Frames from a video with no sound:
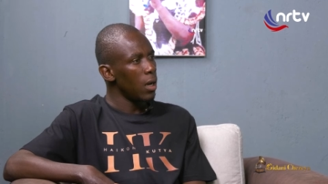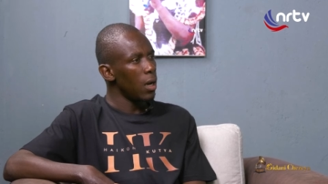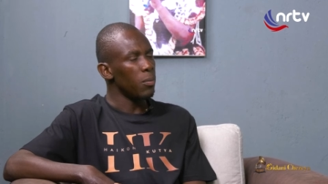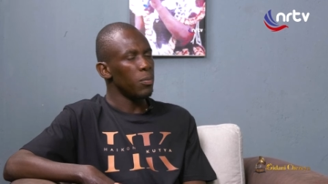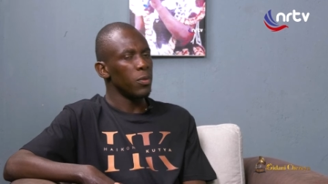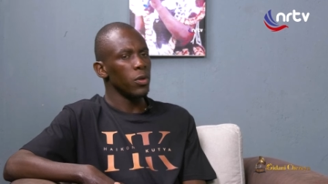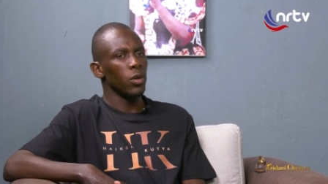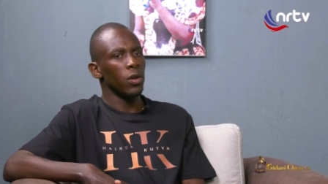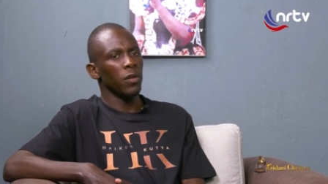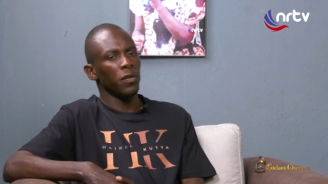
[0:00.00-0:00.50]
Uh,
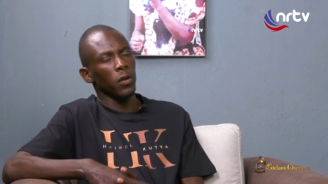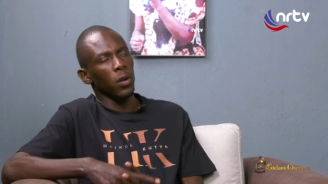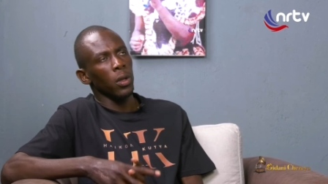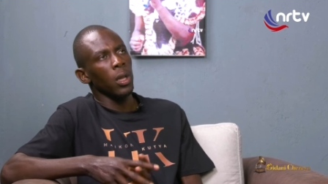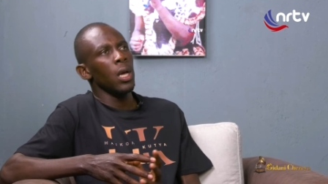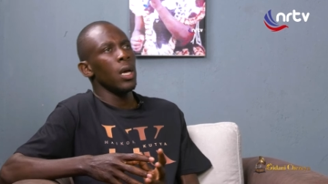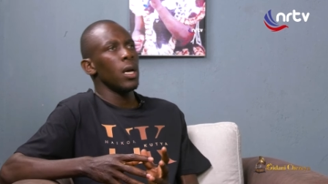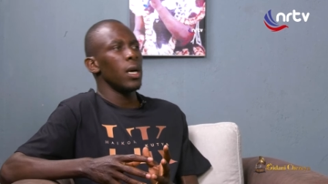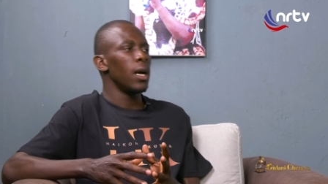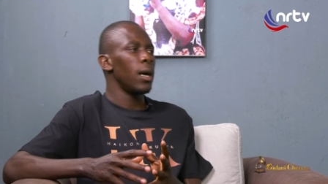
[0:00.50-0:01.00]
beautiful.
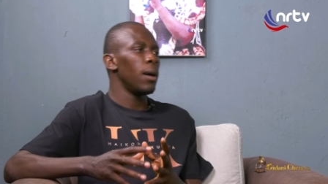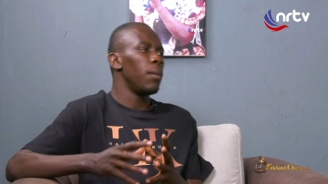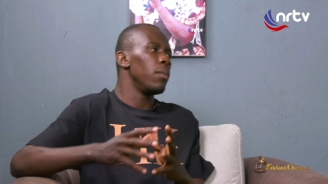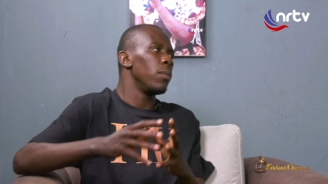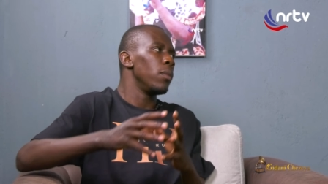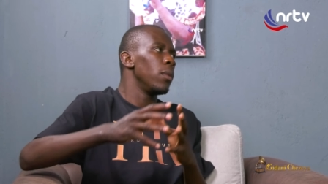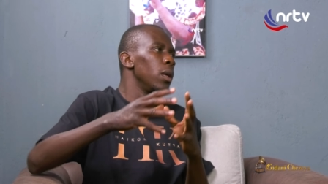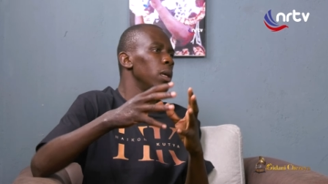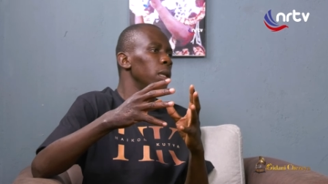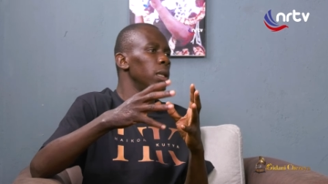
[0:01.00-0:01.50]

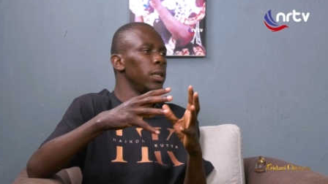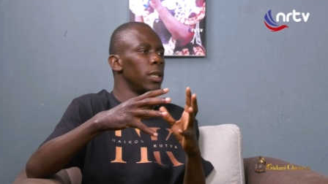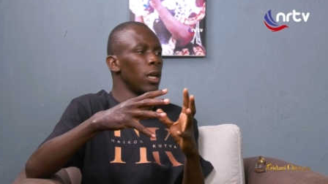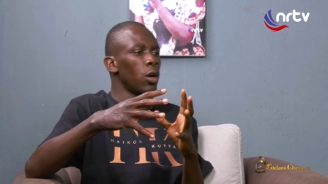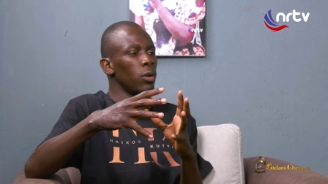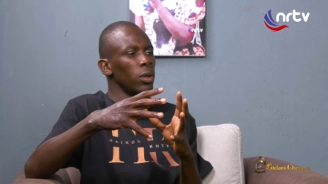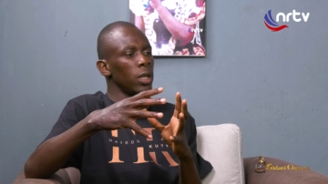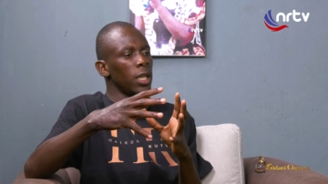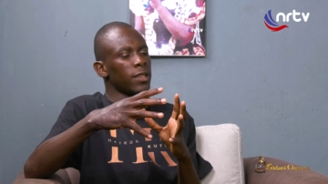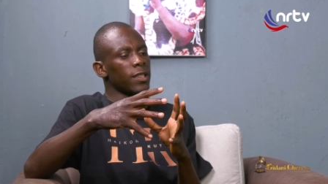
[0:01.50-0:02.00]
Um, uh,
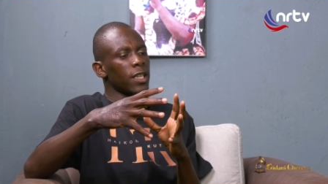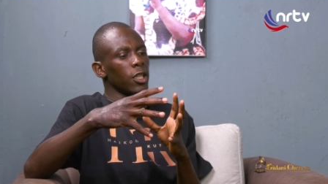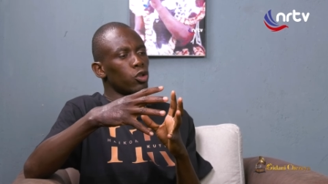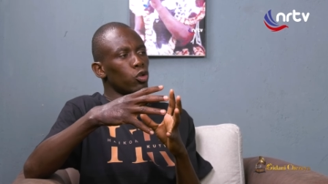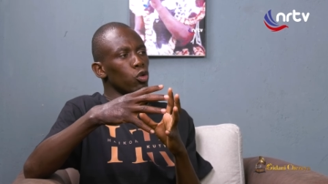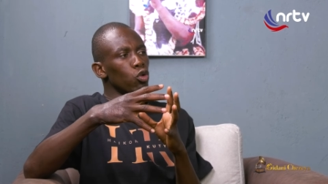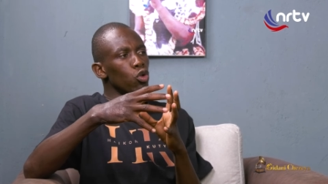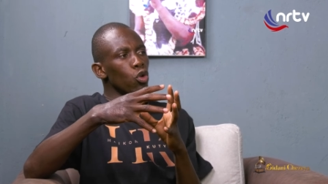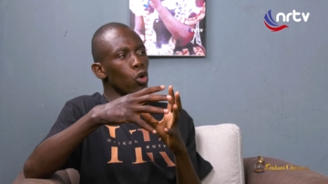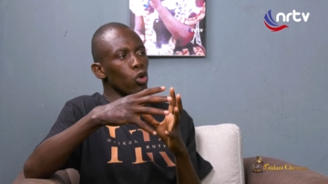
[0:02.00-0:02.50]
now let's get
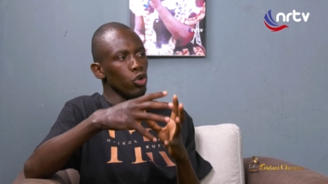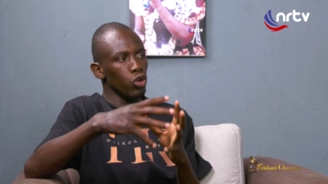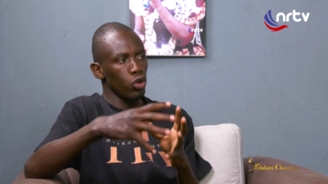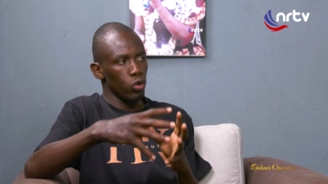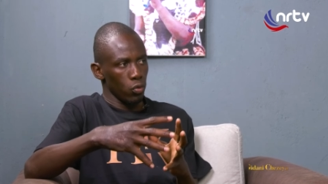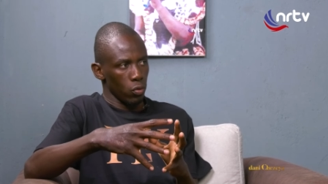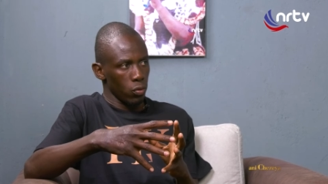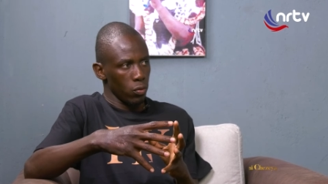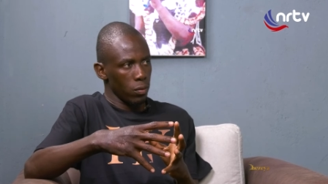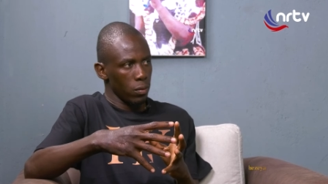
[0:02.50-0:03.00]
to know
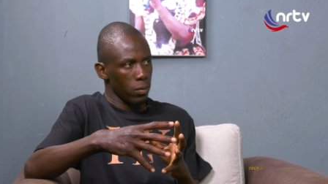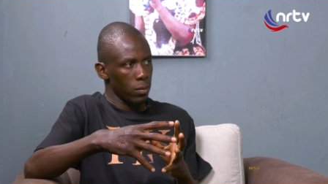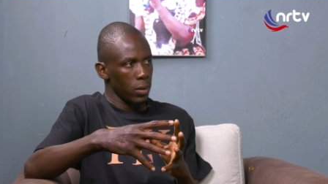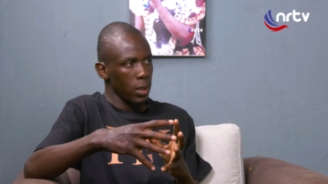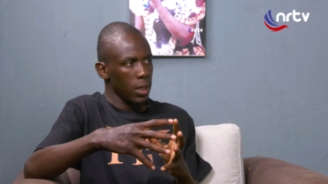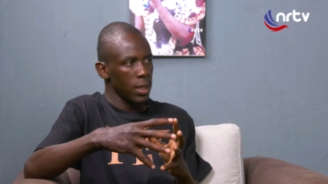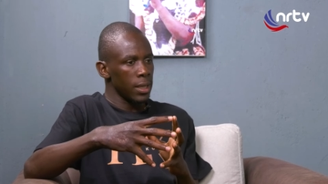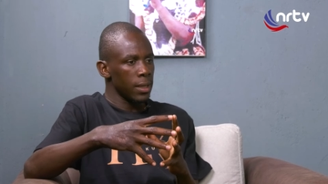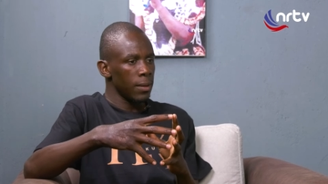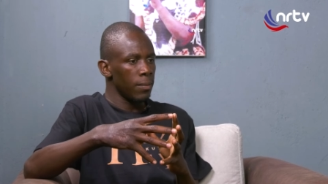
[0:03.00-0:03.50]
you
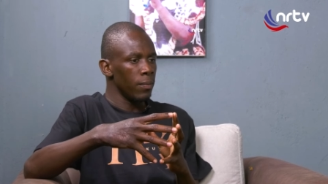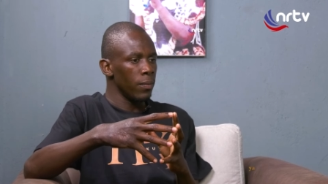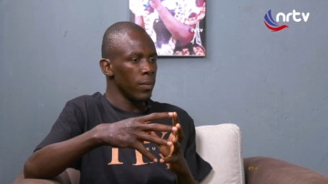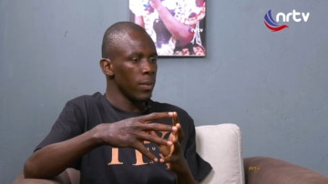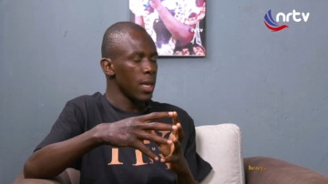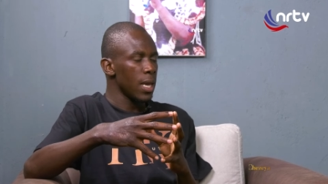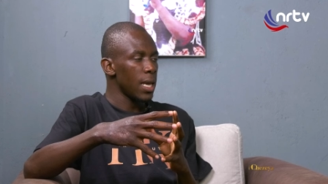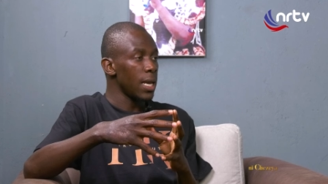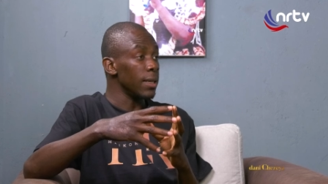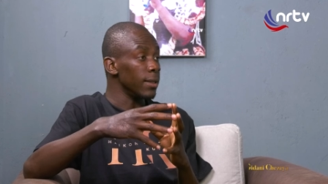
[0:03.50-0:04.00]
um,
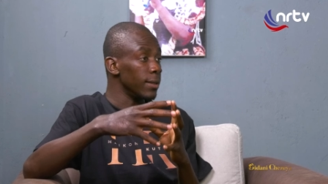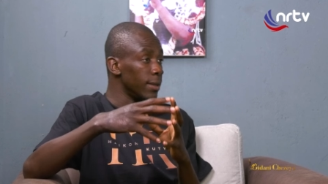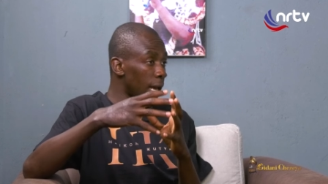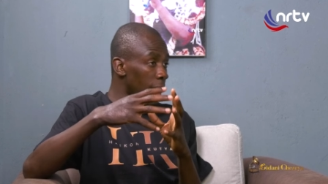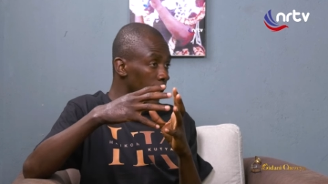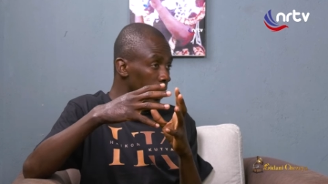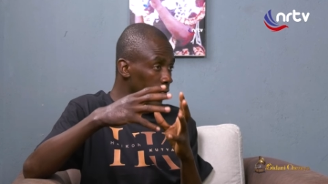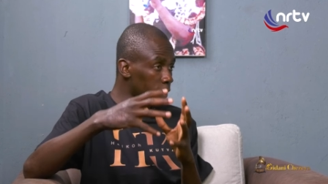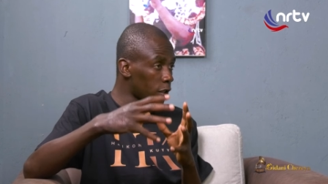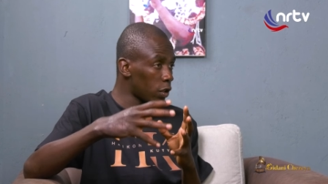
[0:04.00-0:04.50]
as
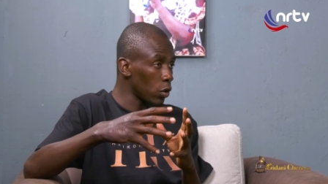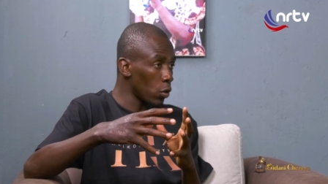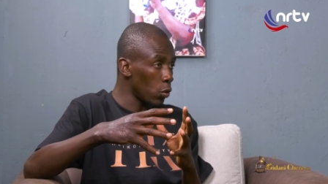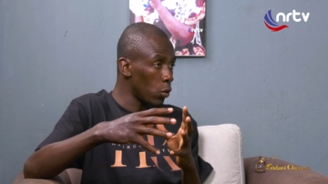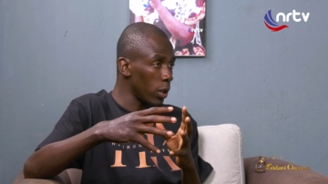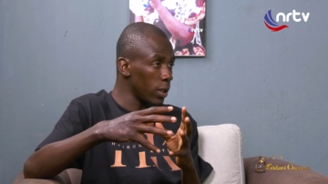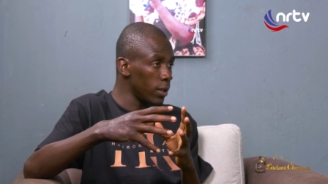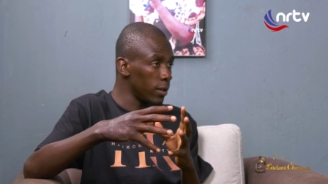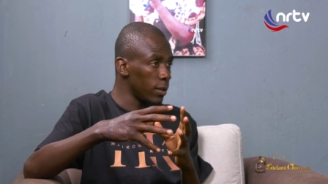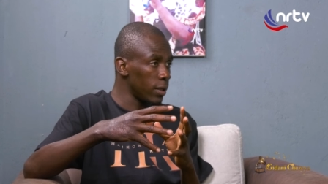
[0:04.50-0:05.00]
Alexio
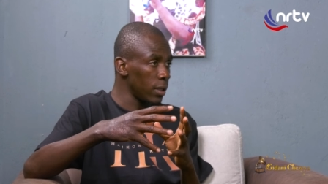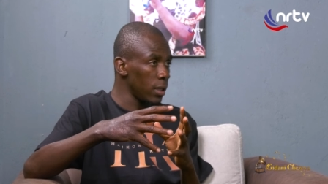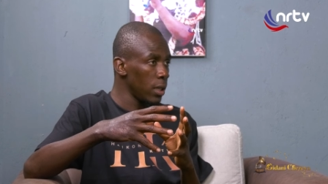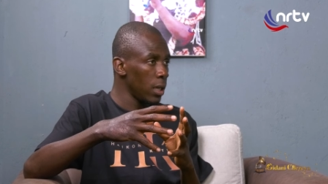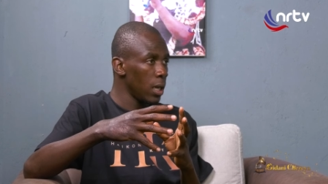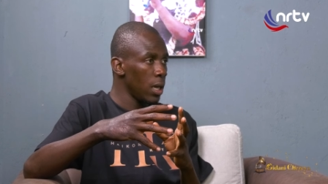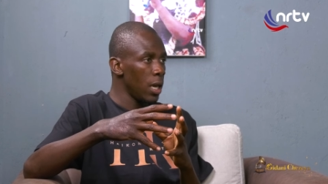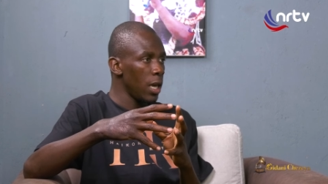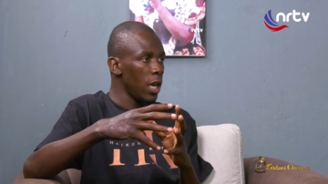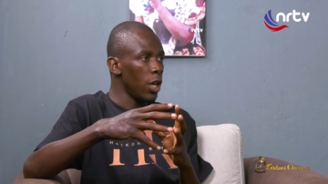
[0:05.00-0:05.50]
Gwenzi
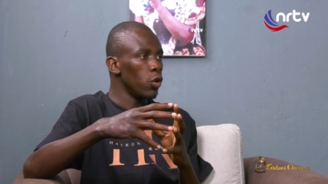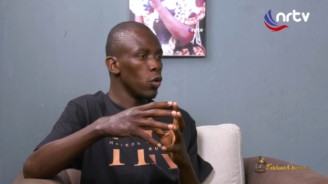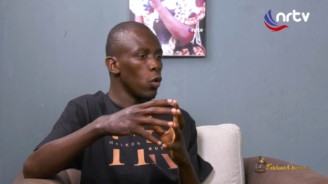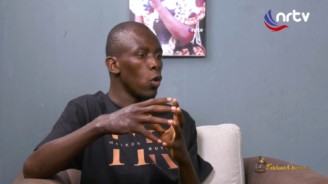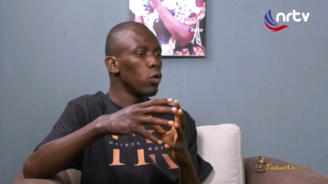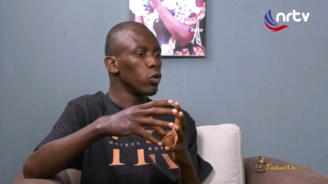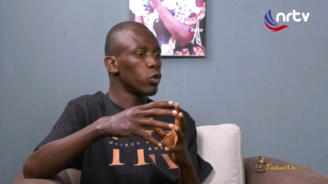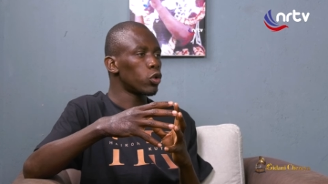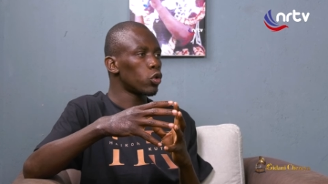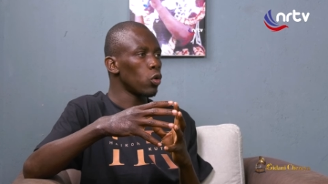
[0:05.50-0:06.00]
and
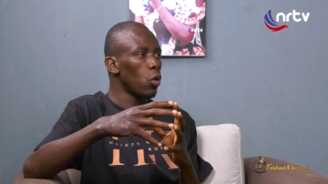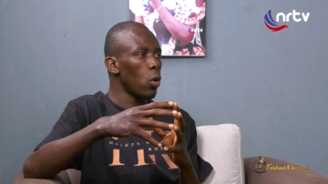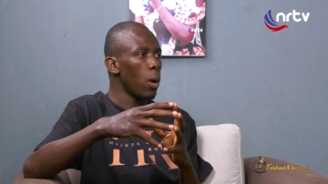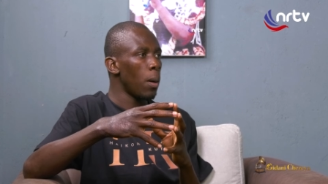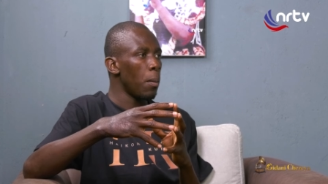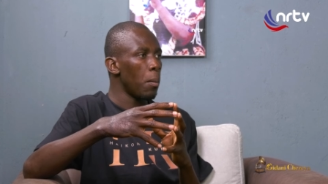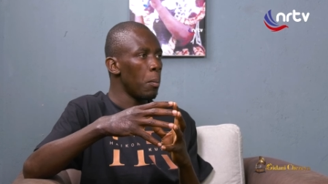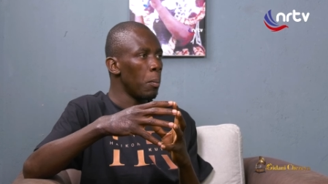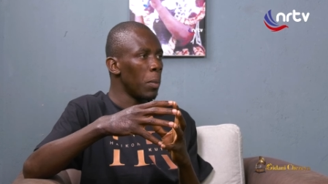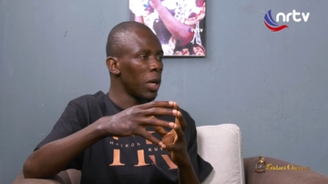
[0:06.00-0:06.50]

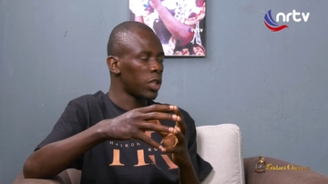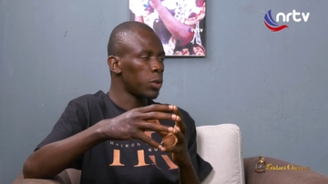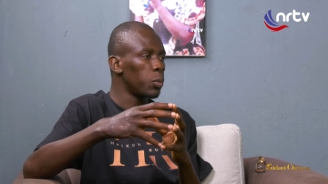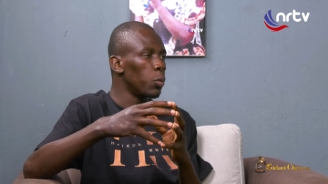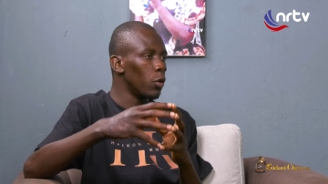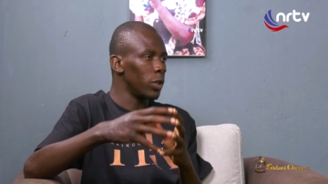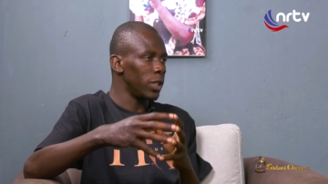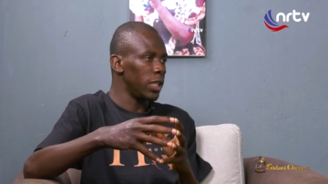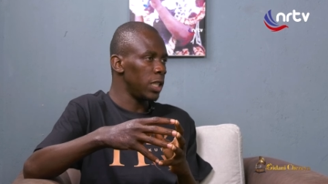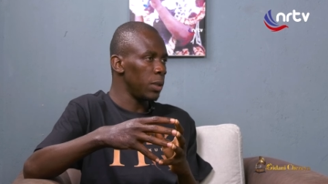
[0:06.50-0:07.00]
also much
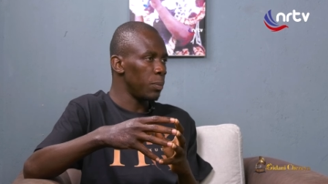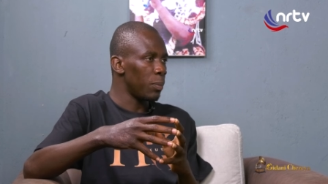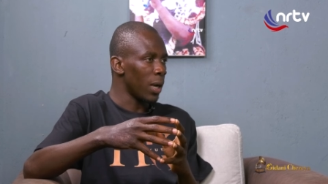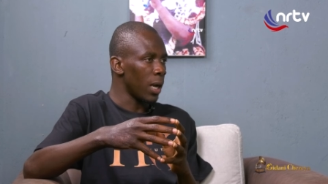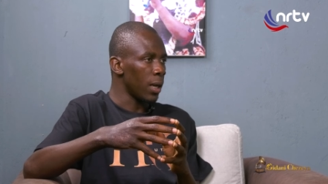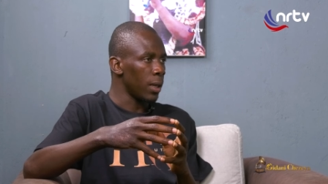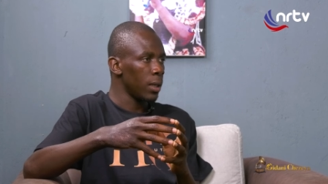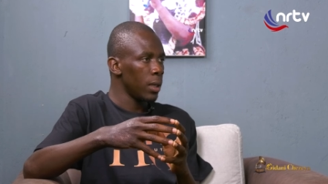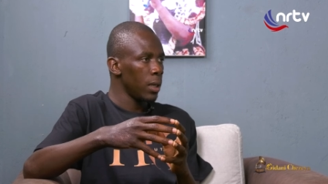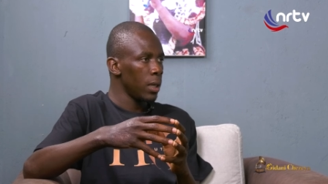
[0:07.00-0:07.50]
more
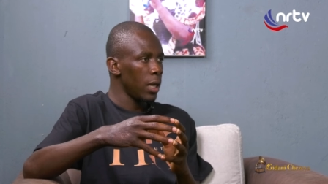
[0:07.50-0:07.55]
deeper